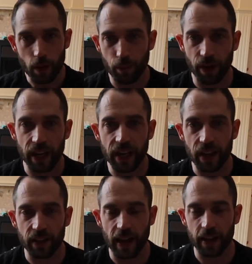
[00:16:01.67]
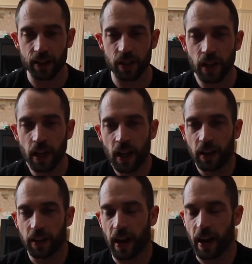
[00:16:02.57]
Bringing in that
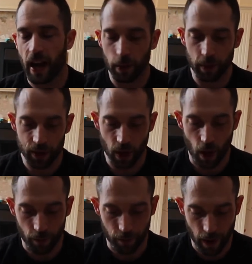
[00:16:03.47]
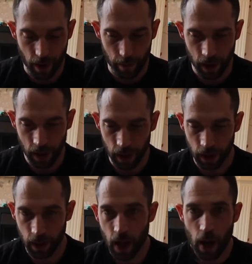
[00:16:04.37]
element of
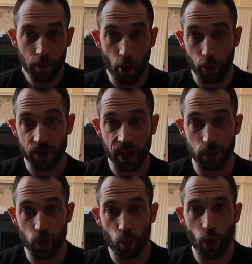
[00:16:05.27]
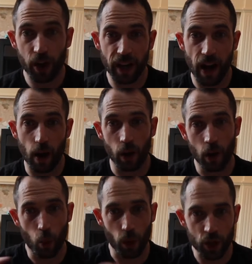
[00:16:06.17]
proprioception, working out
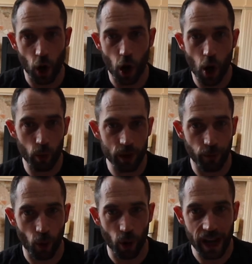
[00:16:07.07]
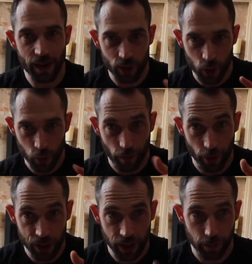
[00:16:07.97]
which arm, which foot, even just
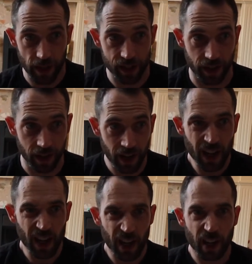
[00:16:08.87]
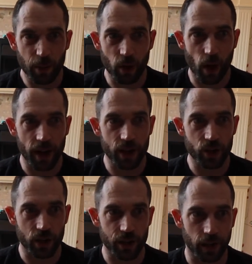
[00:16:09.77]
reversing a pattern can be quite
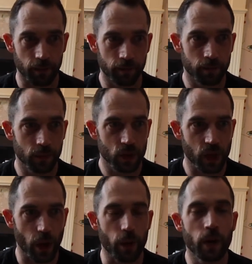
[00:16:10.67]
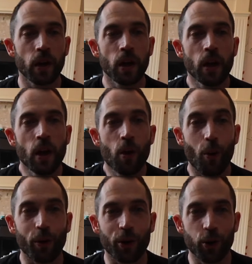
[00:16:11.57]
interesting. So, what
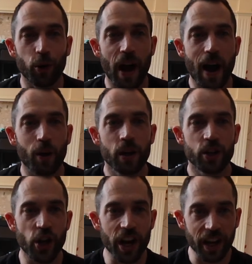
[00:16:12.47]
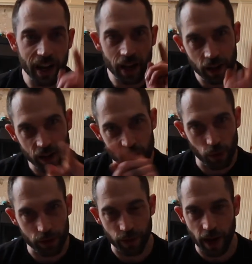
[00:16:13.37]
we're going to do now, JD, this
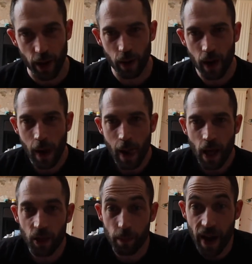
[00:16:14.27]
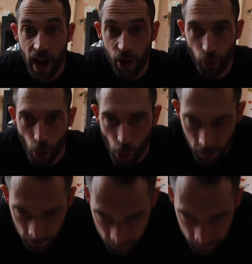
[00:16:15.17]
one's for you, the bear crawl.